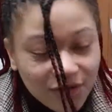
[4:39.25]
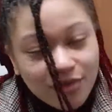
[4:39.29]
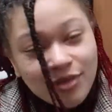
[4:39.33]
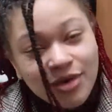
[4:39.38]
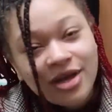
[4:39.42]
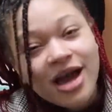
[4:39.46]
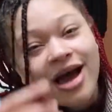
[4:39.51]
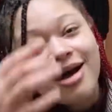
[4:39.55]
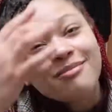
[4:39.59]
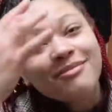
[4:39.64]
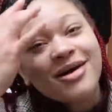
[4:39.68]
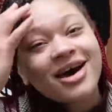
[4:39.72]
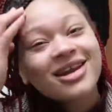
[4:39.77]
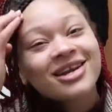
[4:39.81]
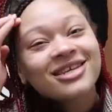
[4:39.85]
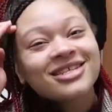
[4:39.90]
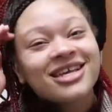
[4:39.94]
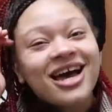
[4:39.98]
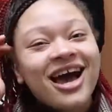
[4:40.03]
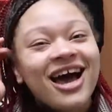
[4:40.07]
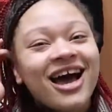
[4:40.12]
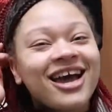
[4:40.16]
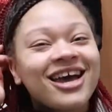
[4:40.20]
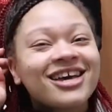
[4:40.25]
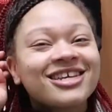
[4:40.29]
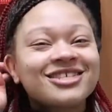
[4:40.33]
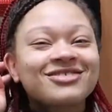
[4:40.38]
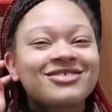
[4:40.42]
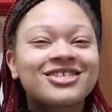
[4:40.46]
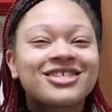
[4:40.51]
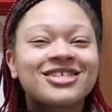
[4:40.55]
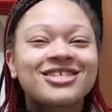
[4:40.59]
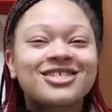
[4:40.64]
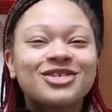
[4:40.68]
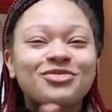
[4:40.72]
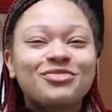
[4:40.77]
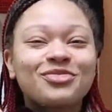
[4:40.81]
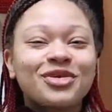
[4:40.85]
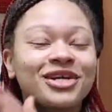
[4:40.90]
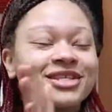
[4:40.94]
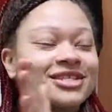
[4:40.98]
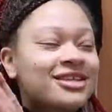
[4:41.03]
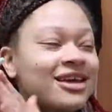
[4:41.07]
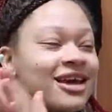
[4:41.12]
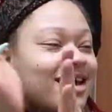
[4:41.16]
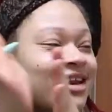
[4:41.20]
we got monetized, which is super
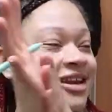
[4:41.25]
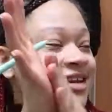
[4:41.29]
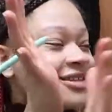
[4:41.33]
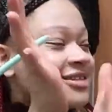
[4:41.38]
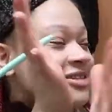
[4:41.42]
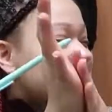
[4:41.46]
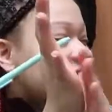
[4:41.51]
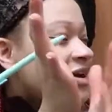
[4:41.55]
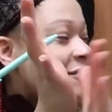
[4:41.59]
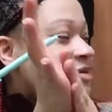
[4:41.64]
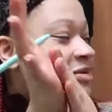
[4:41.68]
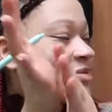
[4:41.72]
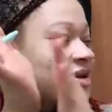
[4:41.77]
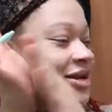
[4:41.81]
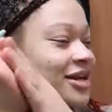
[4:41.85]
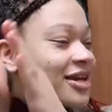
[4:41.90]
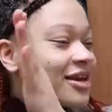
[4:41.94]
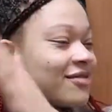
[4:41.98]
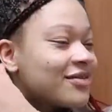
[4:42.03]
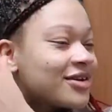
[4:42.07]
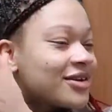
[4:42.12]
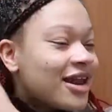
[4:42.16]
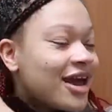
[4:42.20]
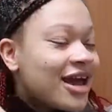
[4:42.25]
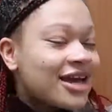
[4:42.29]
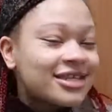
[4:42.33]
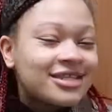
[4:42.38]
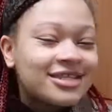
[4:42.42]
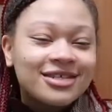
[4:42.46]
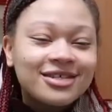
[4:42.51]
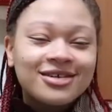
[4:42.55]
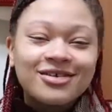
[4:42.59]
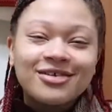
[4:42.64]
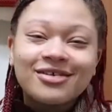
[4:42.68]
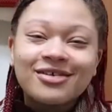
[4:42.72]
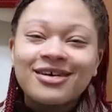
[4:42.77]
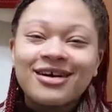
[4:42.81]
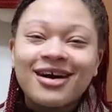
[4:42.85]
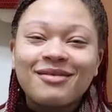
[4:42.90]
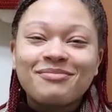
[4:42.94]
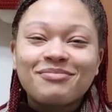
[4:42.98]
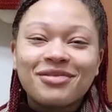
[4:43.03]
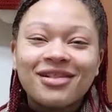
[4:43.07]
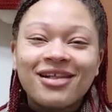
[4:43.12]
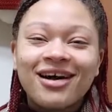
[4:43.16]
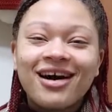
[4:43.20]
exciting. So everybody give a nice little
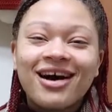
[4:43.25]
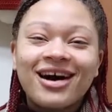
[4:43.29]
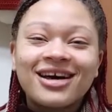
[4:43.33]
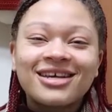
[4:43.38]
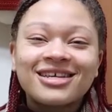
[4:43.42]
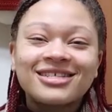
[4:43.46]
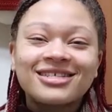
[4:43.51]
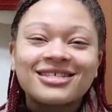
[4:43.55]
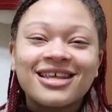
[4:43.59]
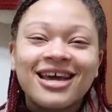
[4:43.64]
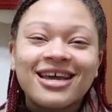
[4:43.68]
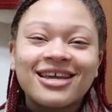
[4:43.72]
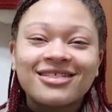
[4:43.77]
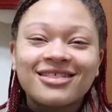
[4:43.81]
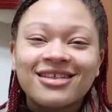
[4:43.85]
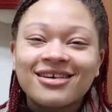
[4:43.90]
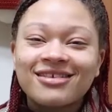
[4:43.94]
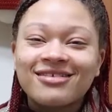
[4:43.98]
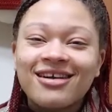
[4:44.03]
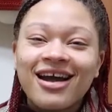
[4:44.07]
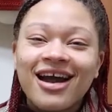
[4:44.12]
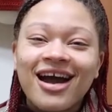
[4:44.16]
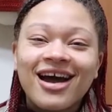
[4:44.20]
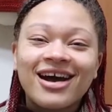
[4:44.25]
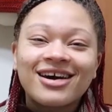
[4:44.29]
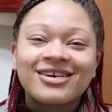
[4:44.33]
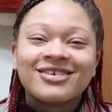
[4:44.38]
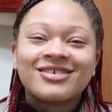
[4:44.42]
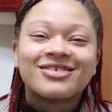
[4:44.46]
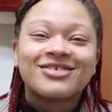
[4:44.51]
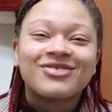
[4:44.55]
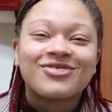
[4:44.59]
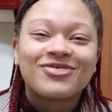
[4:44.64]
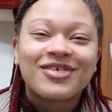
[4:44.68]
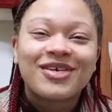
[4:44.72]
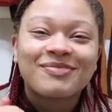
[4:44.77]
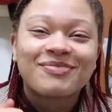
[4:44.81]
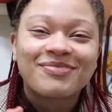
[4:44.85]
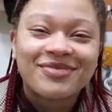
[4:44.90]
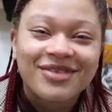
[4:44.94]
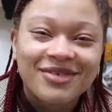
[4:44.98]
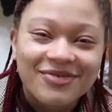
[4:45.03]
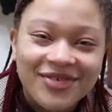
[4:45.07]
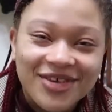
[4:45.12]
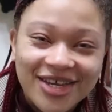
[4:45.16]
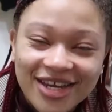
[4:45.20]
applause, like the crowd
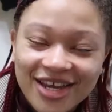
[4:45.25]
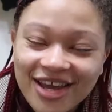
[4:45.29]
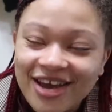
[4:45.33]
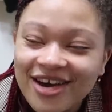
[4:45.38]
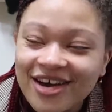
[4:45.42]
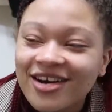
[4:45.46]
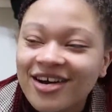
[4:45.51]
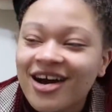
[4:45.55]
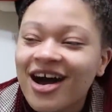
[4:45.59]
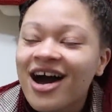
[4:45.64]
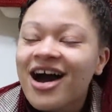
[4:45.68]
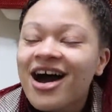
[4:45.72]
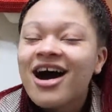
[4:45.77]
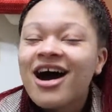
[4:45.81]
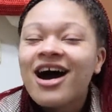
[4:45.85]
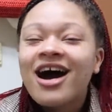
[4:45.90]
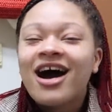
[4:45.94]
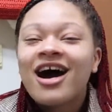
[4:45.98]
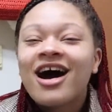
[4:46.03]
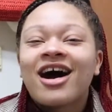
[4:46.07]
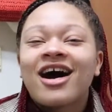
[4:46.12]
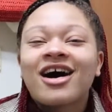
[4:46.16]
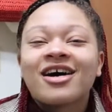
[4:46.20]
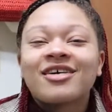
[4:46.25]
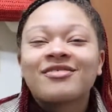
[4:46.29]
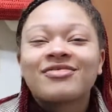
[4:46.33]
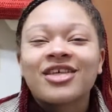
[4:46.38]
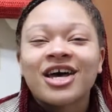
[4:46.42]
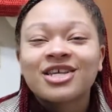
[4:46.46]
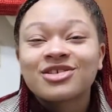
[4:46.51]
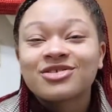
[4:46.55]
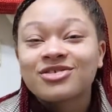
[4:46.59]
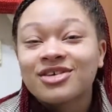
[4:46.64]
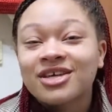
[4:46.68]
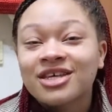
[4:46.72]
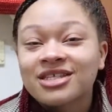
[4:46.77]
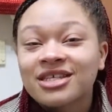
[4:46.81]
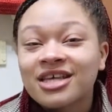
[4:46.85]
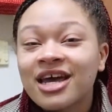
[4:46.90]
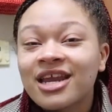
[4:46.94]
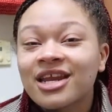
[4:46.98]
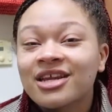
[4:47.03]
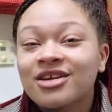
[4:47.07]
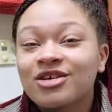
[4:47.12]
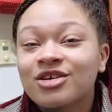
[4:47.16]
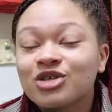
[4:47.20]
from the video. Um, that's really
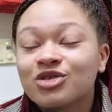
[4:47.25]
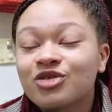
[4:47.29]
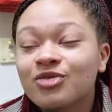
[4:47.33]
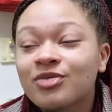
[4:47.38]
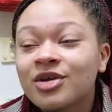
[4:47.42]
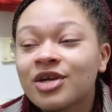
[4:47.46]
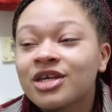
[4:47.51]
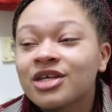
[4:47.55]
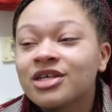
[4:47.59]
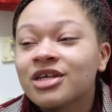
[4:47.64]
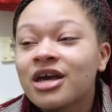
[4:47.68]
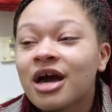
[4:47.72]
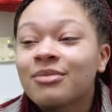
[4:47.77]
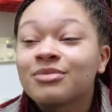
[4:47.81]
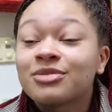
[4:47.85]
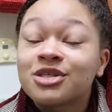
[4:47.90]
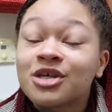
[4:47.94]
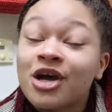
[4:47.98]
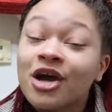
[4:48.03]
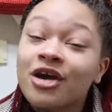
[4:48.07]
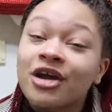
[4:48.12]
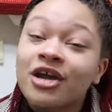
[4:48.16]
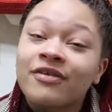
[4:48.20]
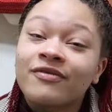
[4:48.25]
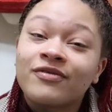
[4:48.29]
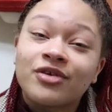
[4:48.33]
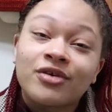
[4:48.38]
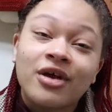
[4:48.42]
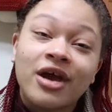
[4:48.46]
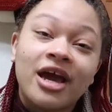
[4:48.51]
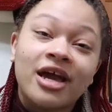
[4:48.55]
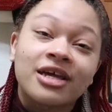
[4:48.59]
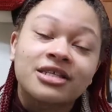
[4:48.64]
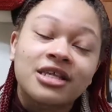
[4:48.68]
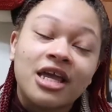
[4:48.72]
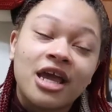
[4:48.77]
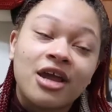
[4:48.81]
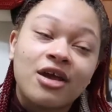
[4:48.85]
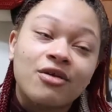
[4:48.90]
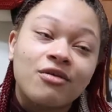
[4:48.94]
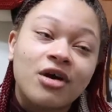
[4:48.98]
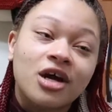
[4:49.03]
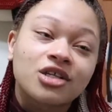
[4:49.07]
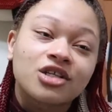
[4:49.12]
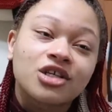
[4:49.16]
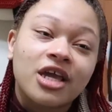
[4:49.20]
exciting news for me. I'm sorry if you guys
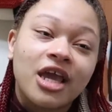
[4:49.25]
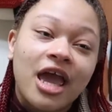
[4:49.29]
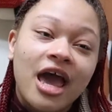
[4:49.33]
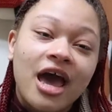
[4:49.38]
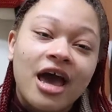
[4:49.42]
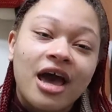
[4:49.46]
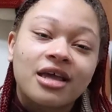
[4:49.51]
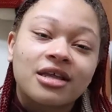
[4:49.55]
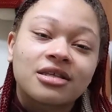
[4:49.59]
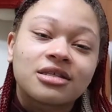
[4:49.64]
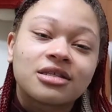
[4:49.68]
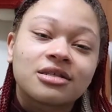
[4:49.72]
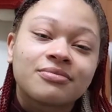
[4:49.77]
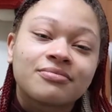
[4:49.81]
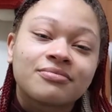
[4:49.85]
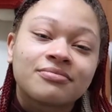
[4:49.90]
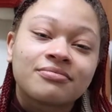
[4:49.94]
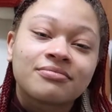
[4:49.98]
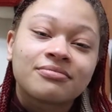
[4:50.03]
hate watching ads.